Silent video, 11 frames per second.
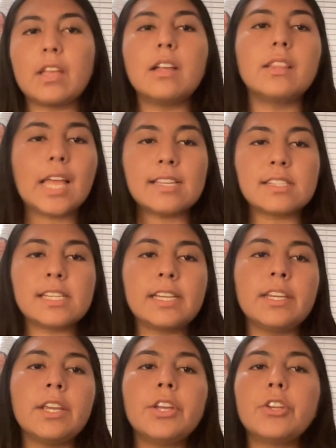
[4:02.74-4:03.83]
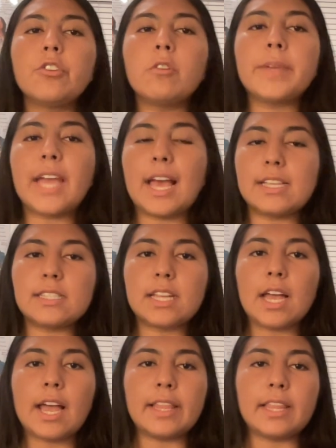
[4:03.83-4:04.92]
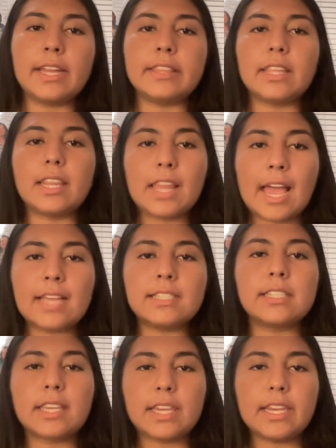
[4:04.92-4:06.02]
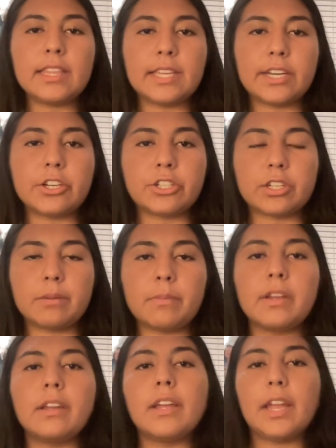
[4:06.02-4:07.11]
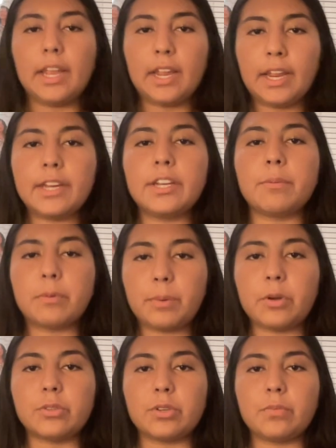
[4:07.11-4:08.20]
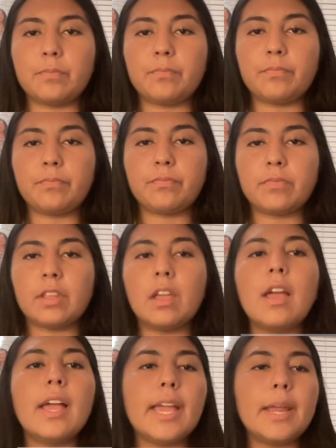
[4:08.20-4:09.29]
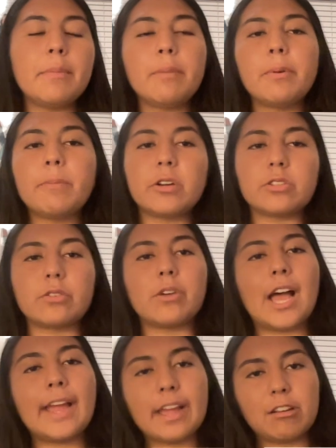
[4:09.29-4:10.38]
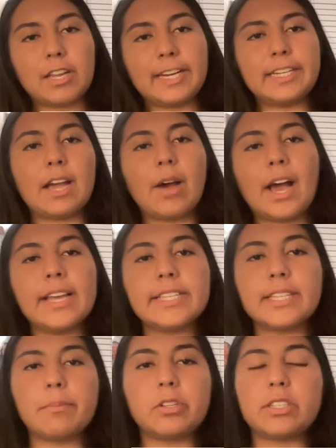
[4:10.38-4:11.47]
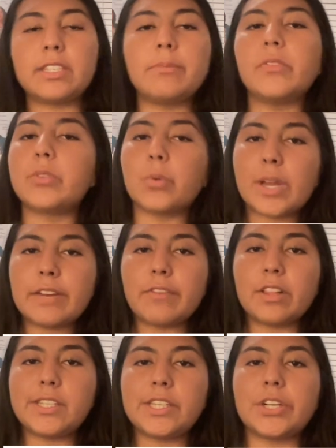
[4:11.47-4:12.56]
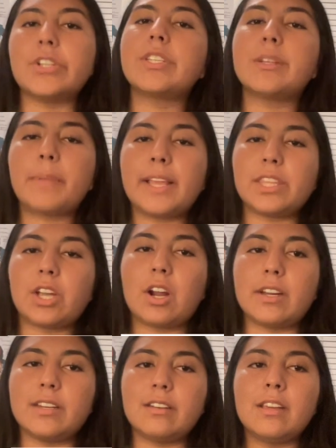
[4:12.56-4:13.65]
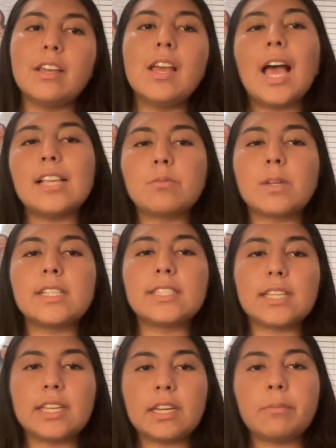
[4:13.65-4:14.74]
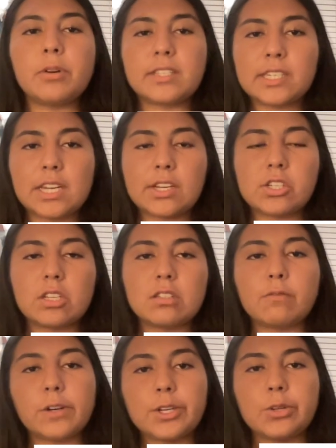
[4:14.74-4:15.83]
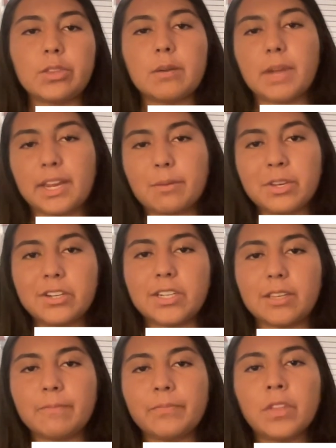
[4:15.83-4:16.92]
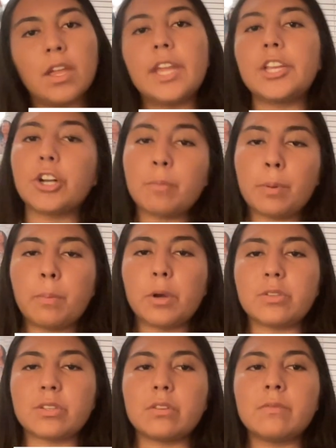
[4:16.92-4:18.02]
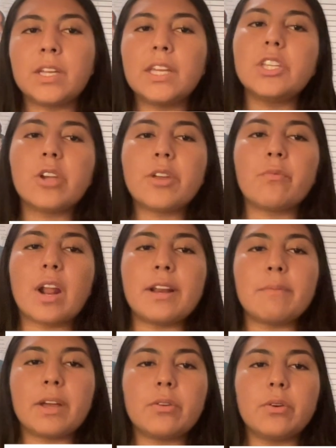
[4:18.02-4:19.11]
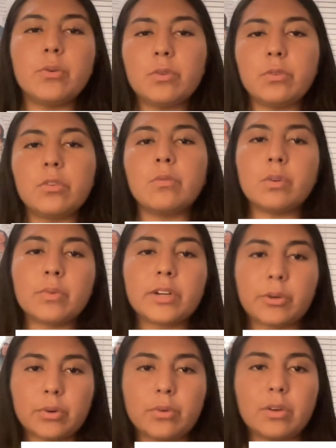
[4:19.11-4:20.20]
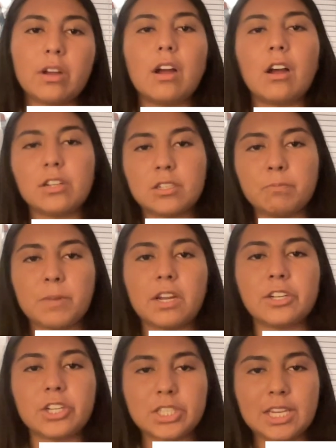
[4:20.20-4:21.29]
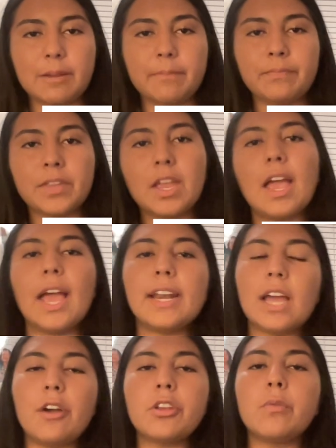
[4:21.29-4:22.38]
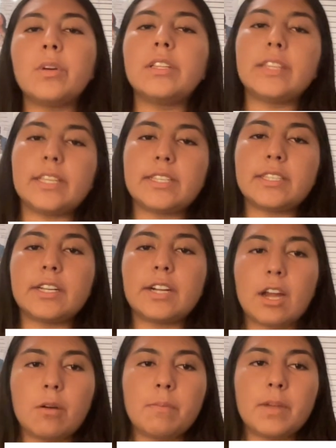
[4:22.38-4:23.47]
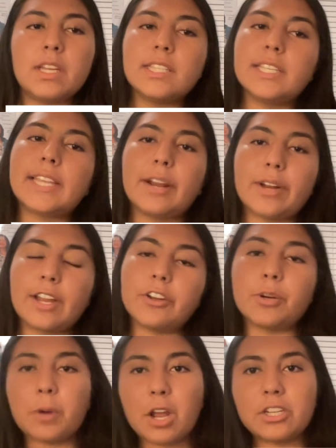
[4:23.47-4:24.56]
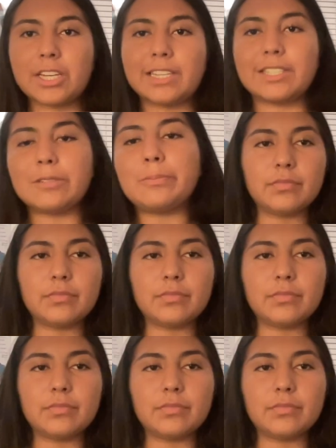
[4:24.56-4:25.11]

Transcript: Lastly, you will be asked to highlight the last key leadership in your proposal. In my proposal, I outlined how I assembled a team of 20 volunteers to plant the garden, as well as leading presentations for youth in my community. In your proposal, you can write about who you will recruit to be on your team and how you will enlist their help to carry out your project.